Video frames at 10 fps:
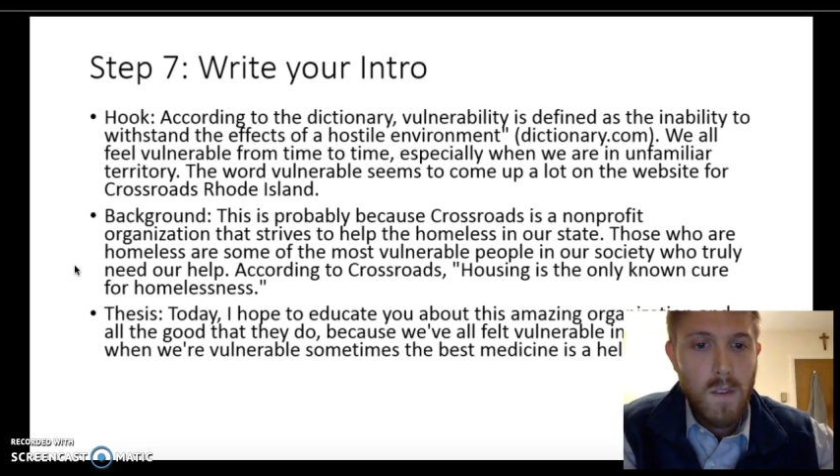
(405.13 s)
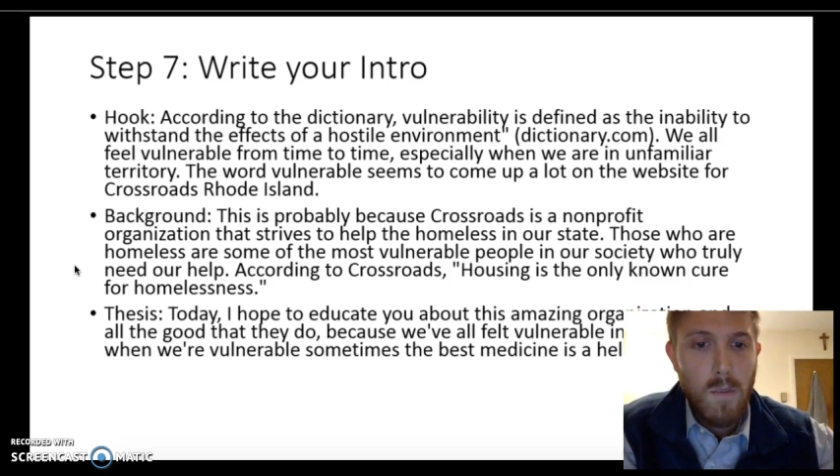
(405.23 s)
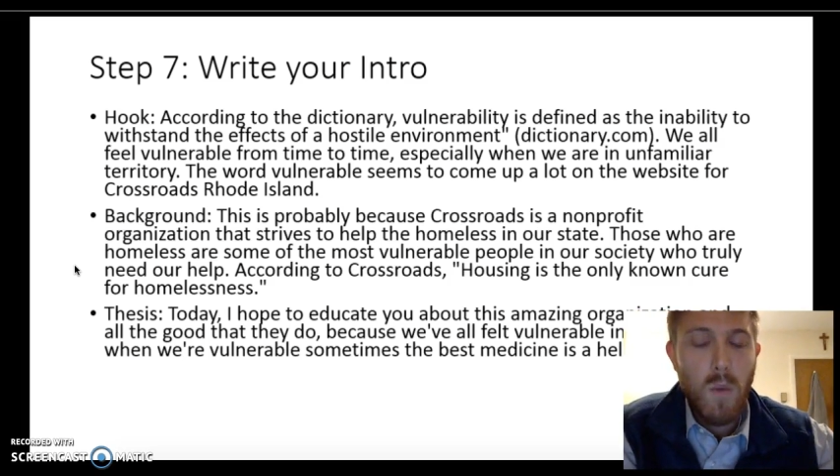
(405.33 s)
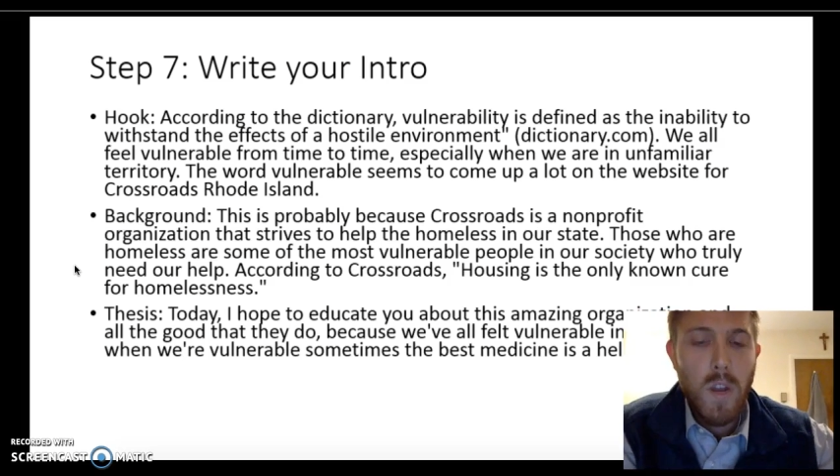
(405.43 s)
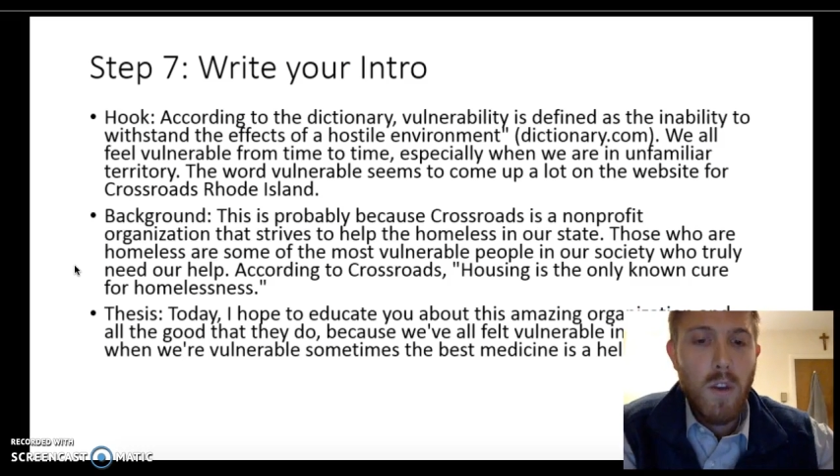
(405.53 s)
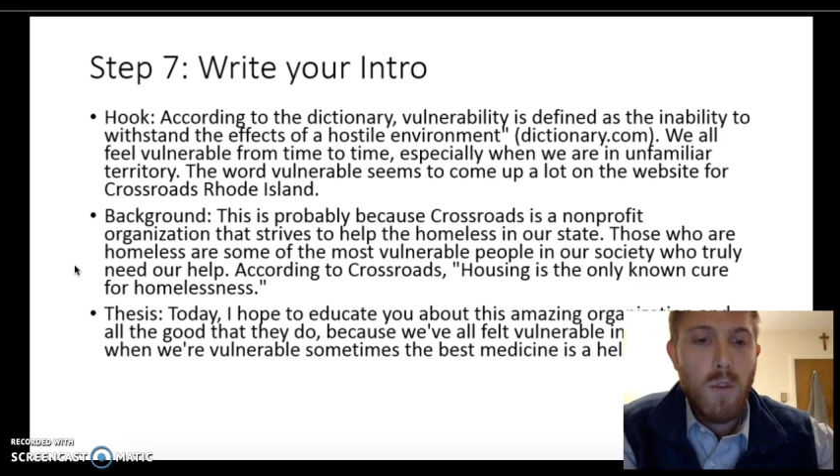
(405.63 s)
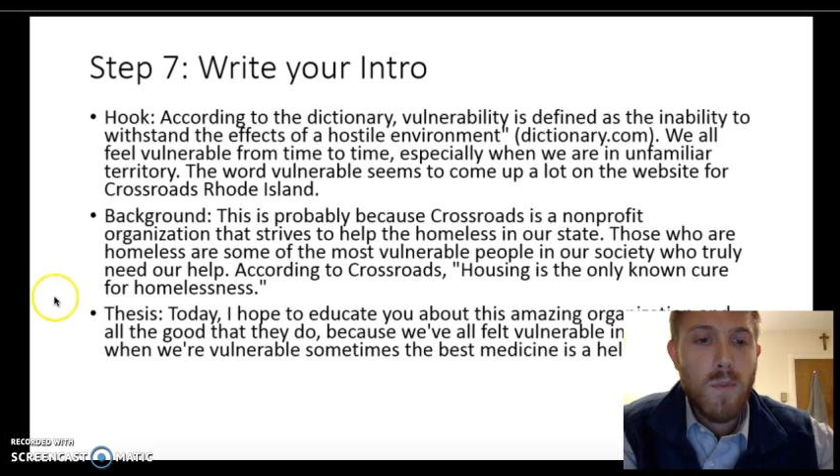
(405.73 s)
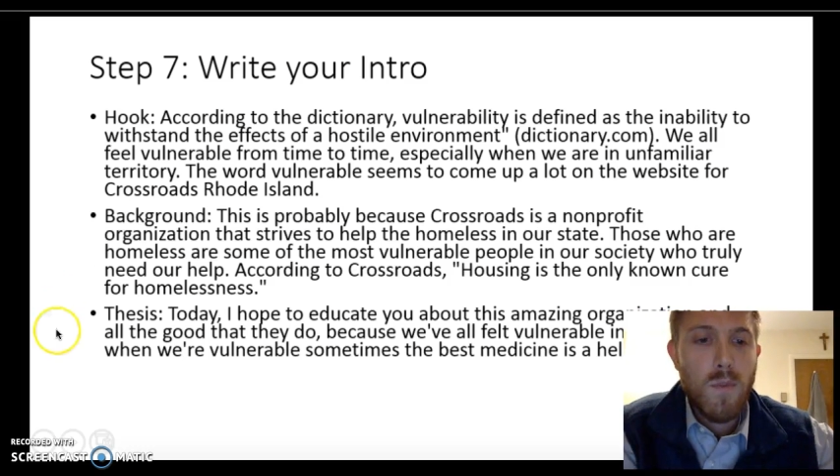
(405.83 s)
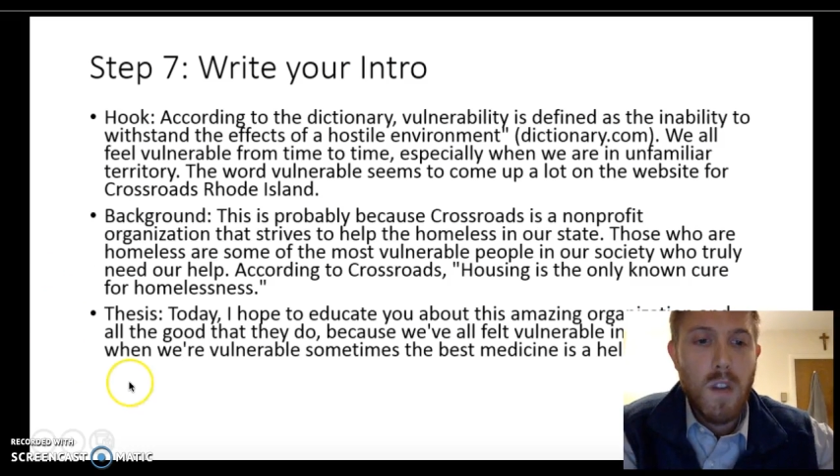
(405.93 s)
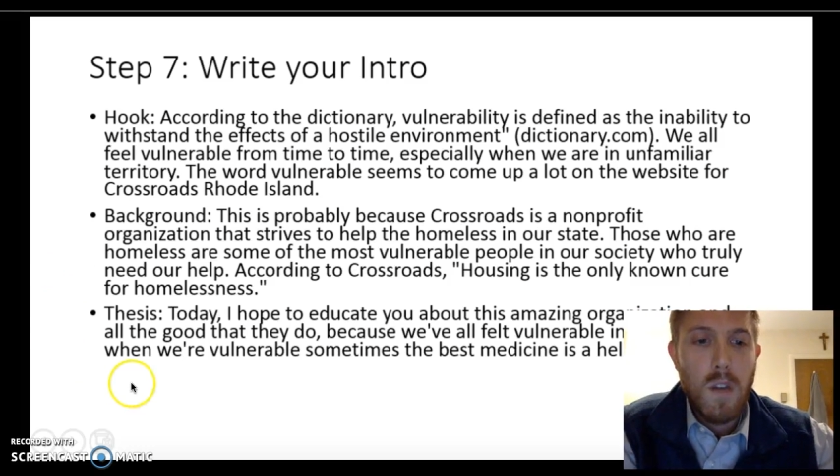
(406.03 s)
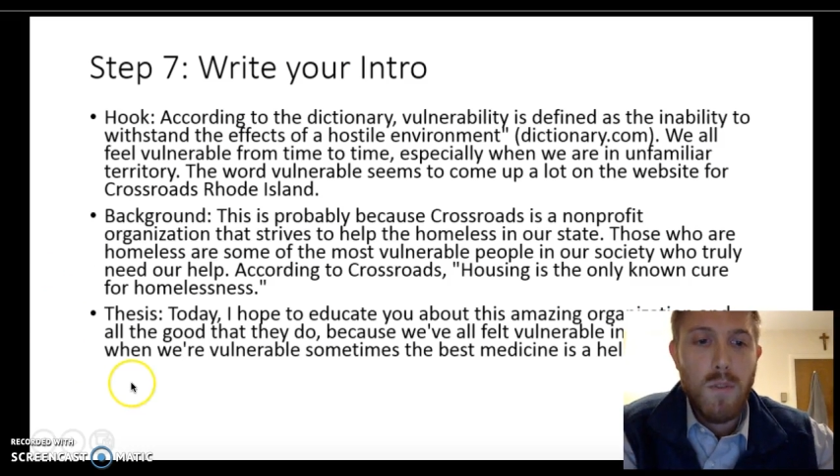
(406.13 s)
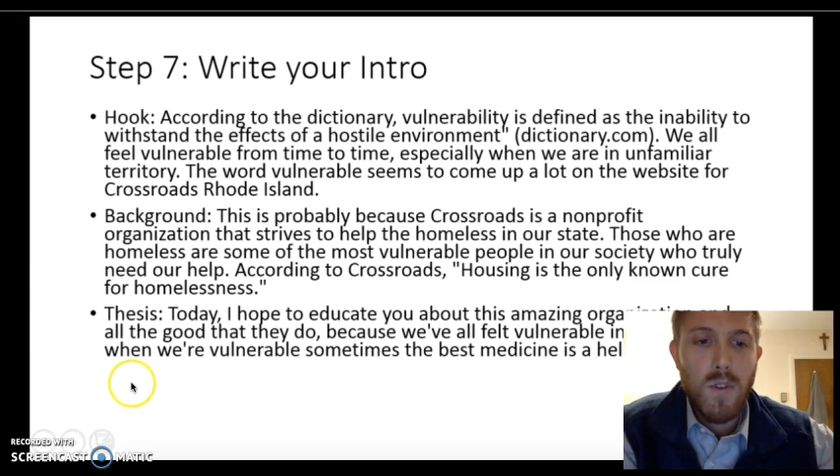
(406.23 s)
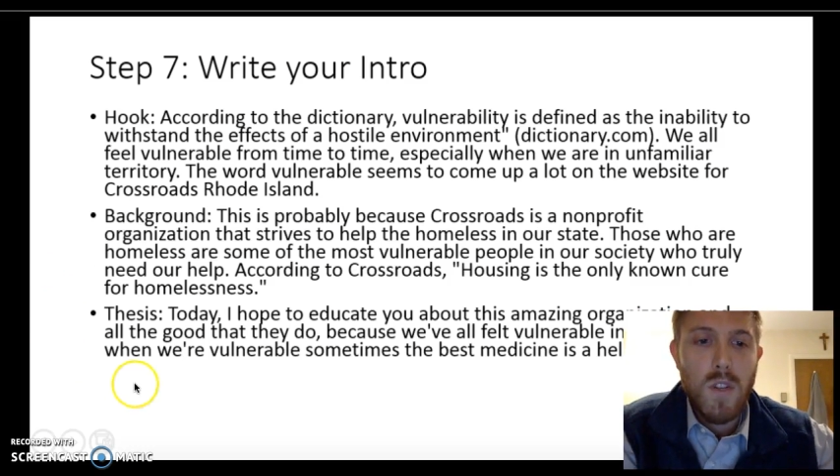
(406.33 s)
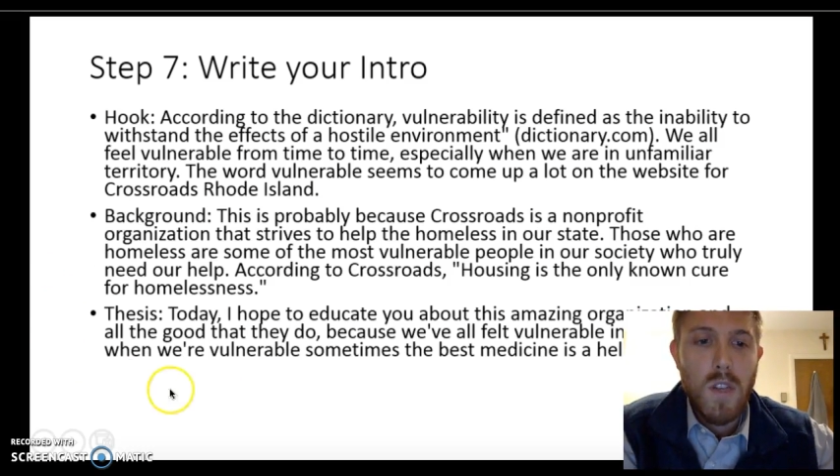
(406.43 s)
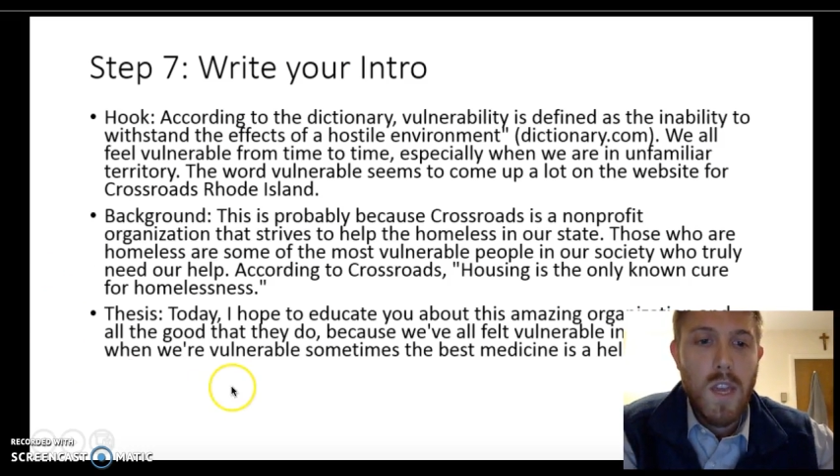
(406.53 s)
about what I hope to
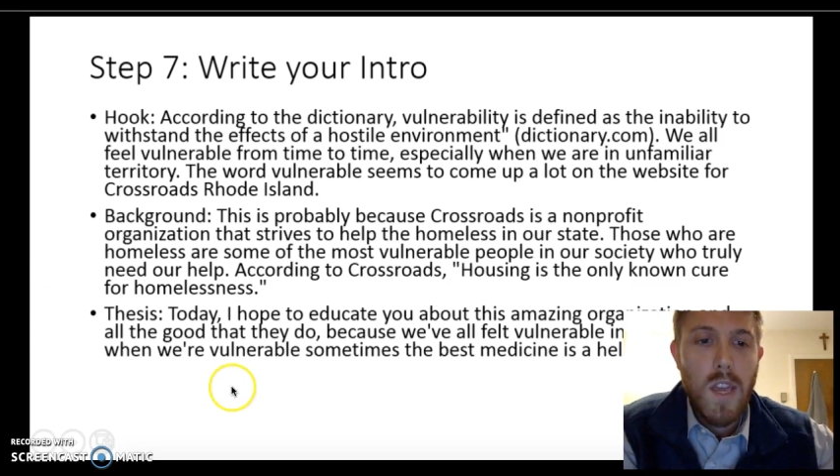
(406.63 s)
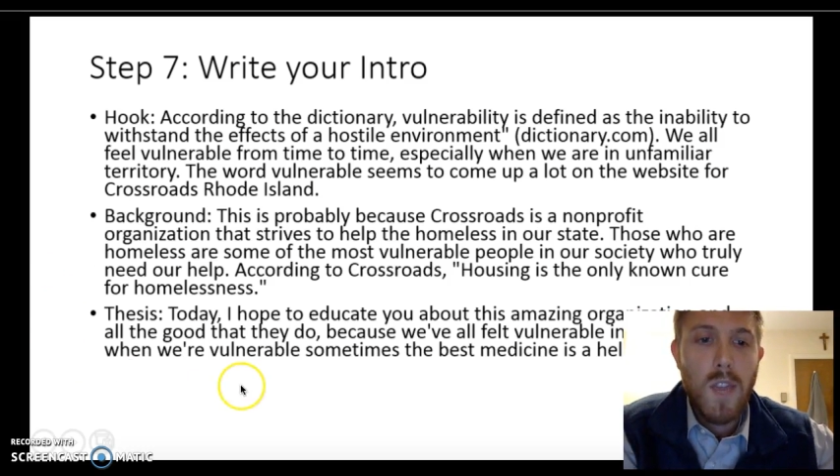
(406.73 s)
accomplish today,